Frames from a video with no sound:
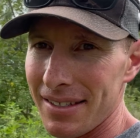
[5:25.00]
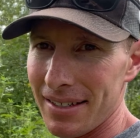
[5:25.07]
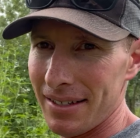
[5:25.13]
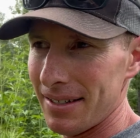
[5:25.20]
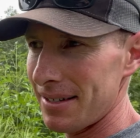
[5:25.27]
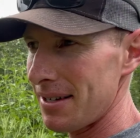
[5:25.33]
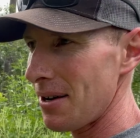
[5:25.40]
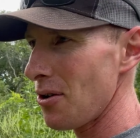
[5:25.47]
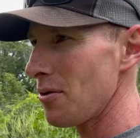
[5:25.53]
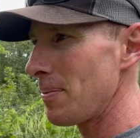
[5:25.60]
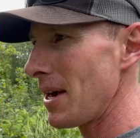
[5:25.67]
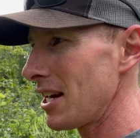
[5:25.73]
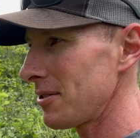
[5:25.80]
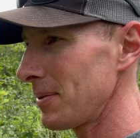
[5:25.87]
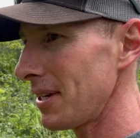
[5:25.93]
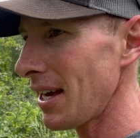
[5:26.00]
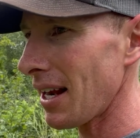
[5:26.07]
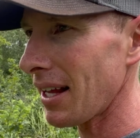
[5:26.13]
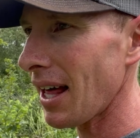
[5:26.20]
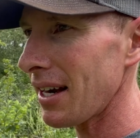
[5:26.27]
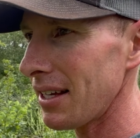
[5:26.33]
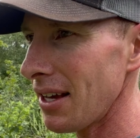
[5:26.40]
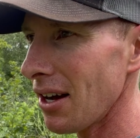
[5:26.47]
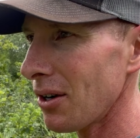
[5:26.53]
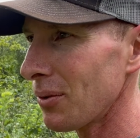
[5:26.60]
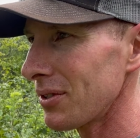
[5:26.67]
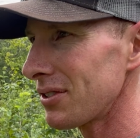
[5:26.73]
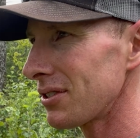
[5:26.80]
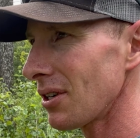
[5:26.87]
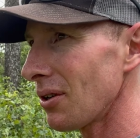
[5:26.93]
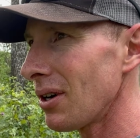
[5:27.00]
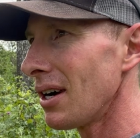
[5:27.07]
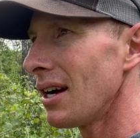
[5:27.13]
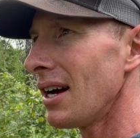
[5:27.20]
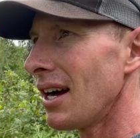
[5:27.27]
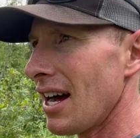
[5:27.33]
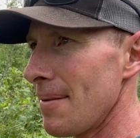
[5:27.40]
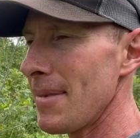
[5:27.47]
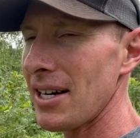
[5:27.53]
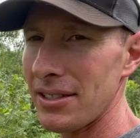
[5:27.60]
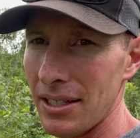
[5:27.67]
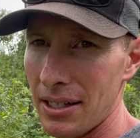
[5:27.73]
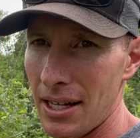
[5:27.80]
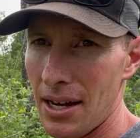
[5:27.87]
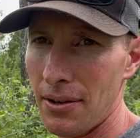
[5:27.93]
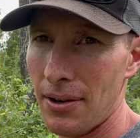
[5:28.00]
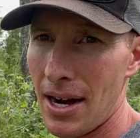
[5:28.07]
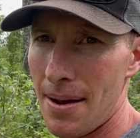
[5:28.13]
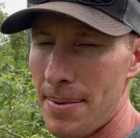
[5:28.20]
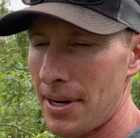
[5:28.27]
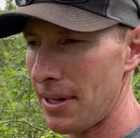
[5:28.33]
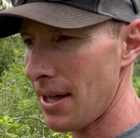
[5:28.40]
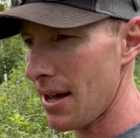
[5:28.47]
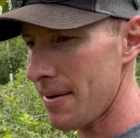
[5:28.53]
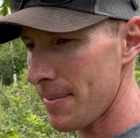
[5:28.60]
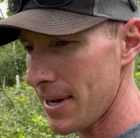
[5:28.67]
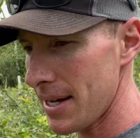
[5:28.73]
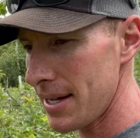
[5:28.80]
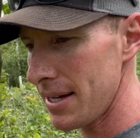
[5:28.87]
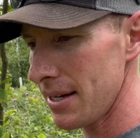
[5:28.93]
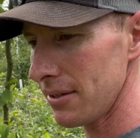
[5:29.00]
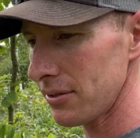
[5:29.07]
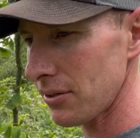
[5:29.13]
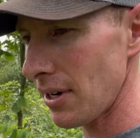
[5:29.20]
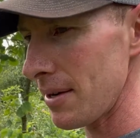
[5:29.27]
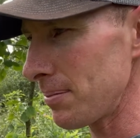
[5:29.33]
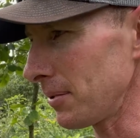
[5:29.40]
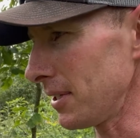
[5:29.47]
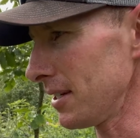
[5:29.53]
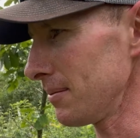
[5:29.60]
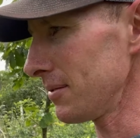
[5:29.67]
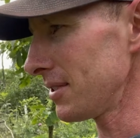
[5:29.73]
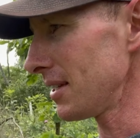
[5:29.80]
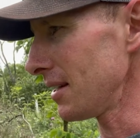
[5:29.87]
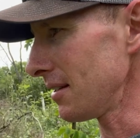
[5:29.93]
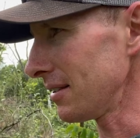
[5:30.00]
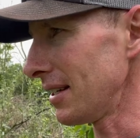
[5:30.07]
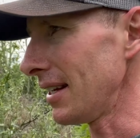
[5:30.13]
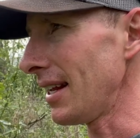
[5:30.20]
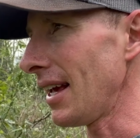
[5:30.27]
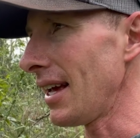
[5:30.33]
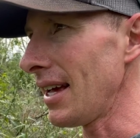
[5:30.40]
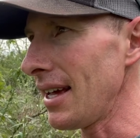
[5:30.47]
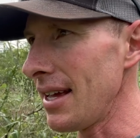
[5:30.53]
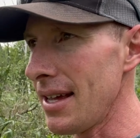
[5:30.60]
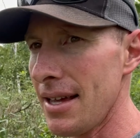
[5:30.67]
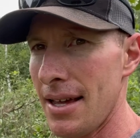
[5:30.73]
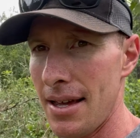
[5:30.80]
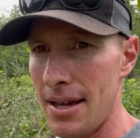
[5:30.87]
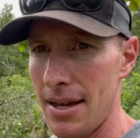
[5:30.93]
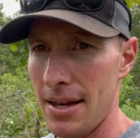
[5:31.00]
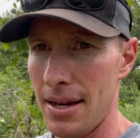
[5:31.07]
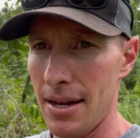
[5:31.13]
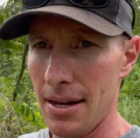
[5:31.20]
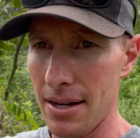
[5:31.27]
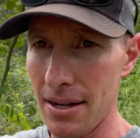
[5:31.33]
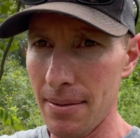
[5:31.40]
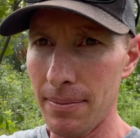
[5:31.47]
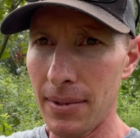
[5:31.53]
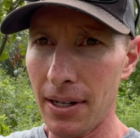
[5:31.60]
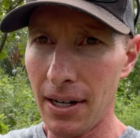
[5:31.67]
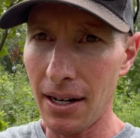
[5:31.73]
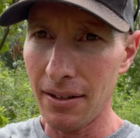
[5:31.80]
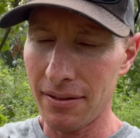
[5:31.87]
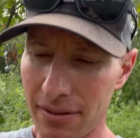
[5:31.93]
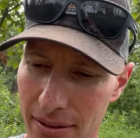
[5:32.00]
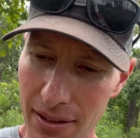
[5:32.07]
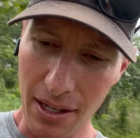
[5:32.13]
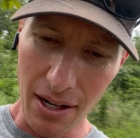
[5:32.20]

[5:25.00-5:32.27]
and oak management, you got a lot of young ones. So I'm actually grabbing a lot of my scrape limbs here today. They're kind of,